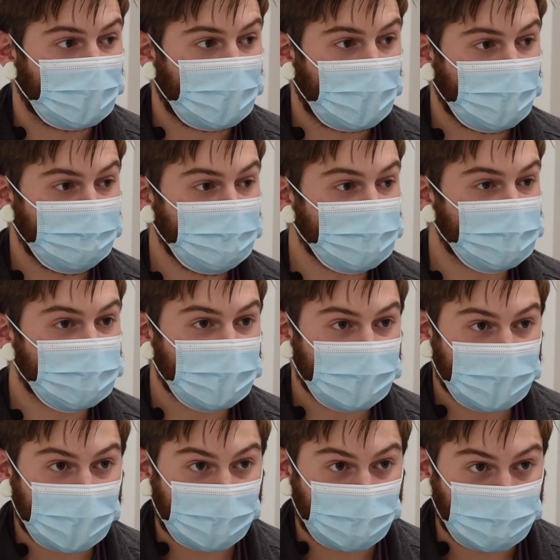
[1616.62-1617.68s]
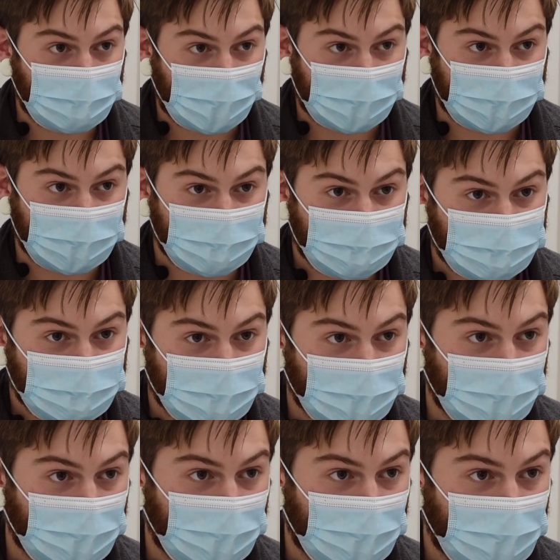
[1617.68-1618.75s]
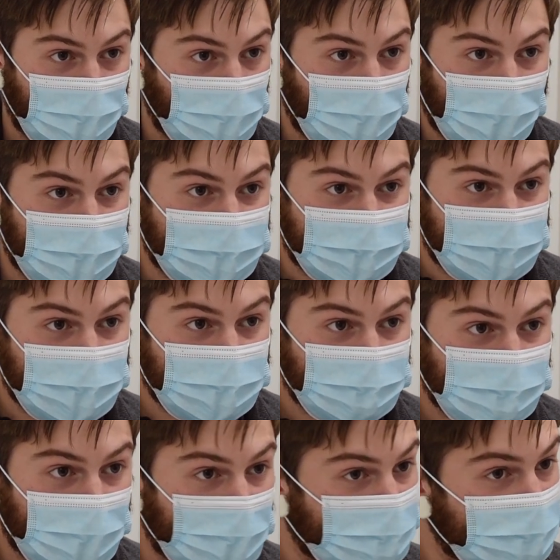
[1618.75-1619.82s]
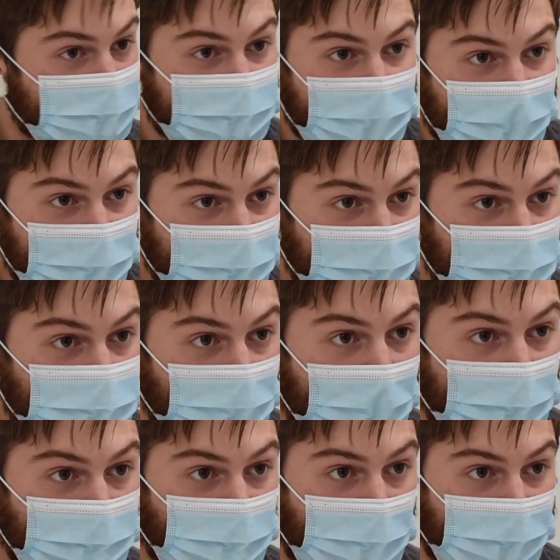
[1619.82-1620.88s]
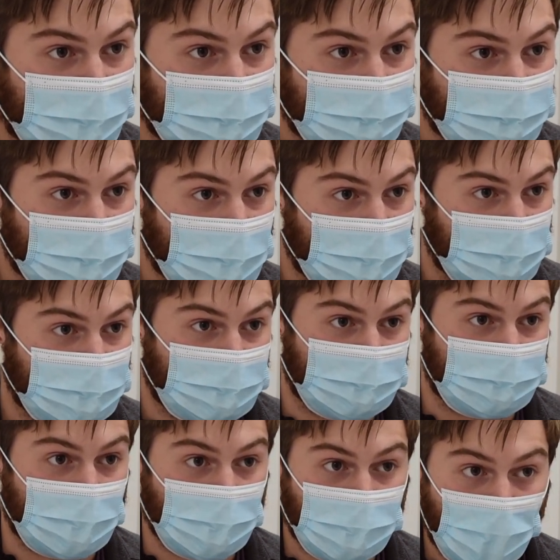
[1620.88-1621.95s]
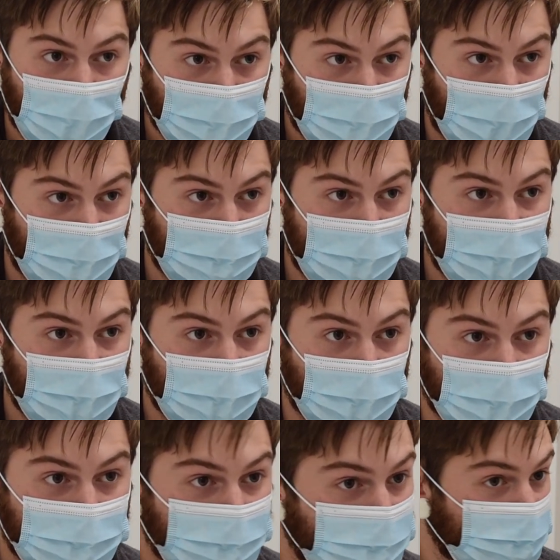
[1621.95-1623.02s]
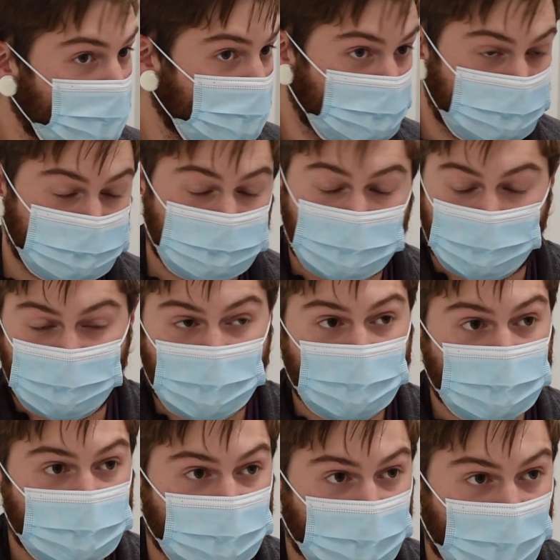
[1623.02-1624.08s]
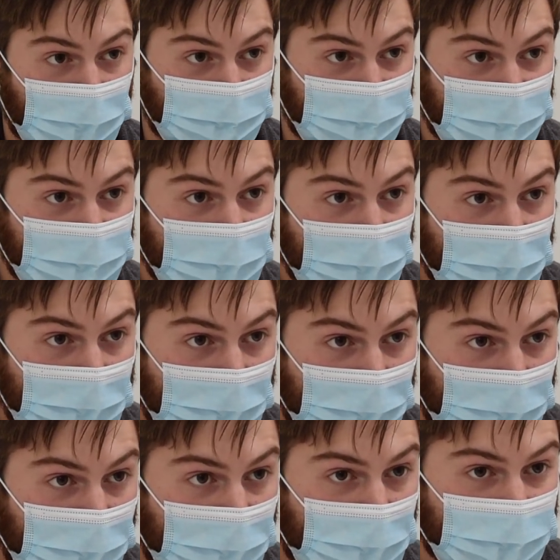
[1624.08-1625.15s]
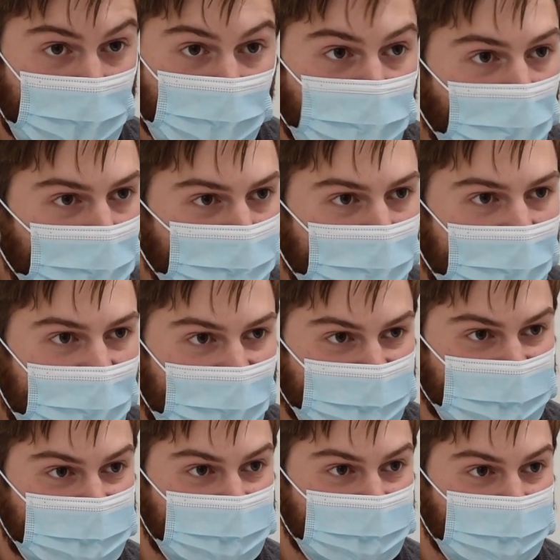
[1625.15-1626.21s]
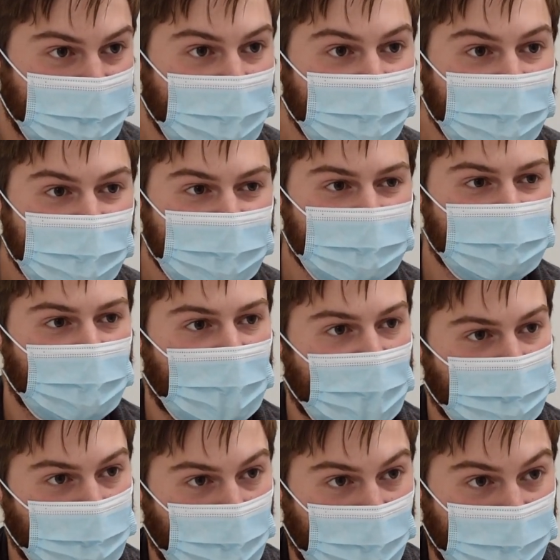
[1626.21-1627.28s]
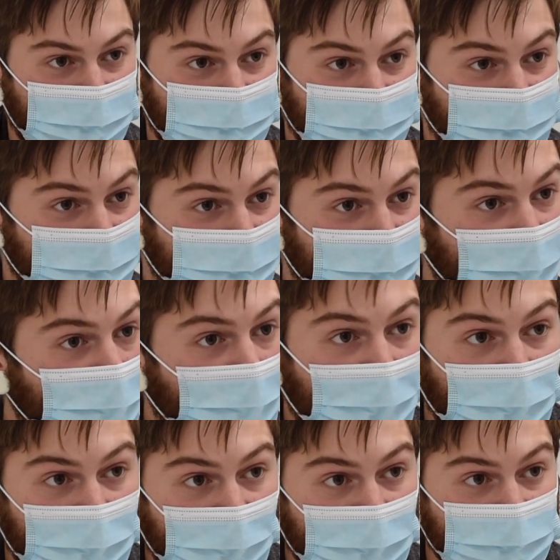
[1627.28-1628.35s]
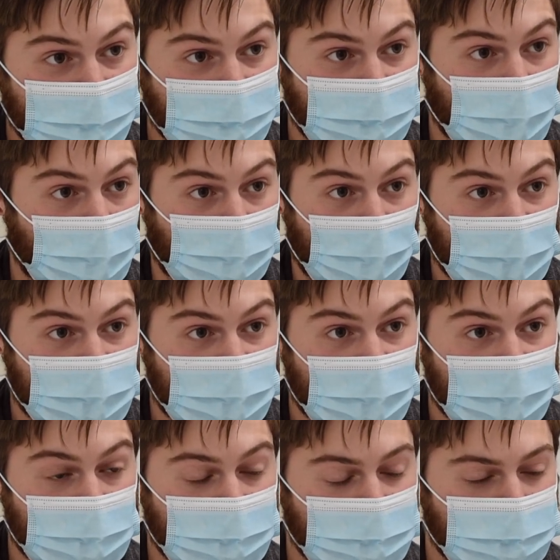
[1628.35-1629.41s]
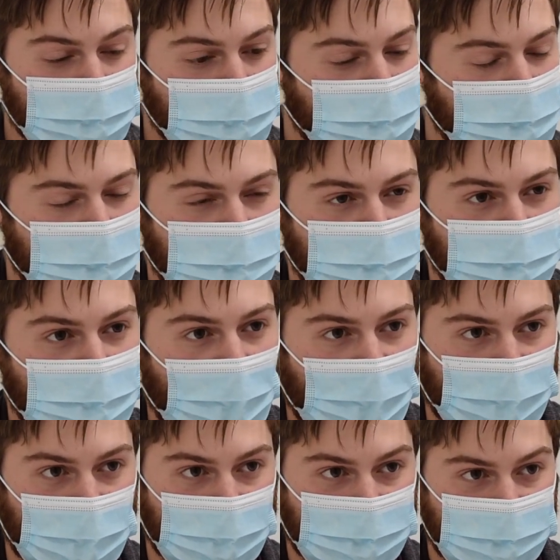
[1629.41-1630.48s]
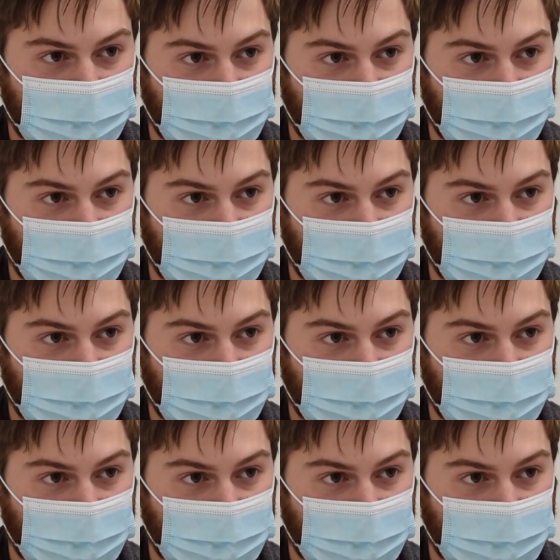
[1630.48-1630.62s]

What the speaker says: I miss seeing everybody. When I see them, they have to stand in the driveway. They won't come in, or they refuse to come in. And they wear masks, even in the driveway. No hugging, no kissing, nothing.